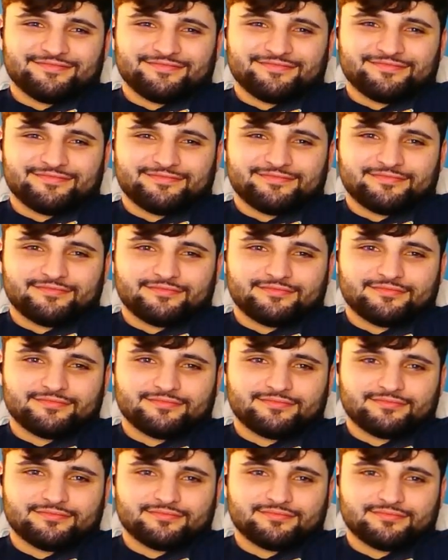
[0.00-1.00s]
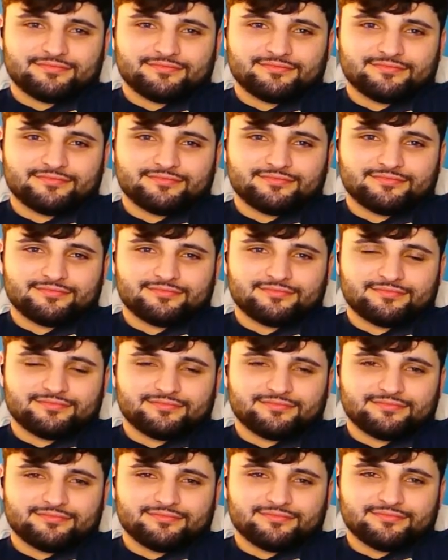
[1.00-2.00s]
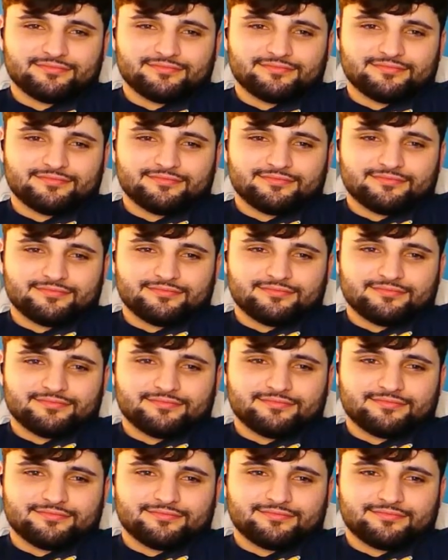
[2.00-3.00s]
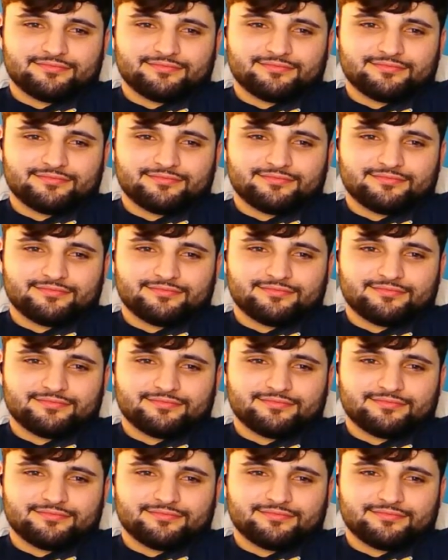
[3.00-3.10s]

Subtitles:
(not speaking)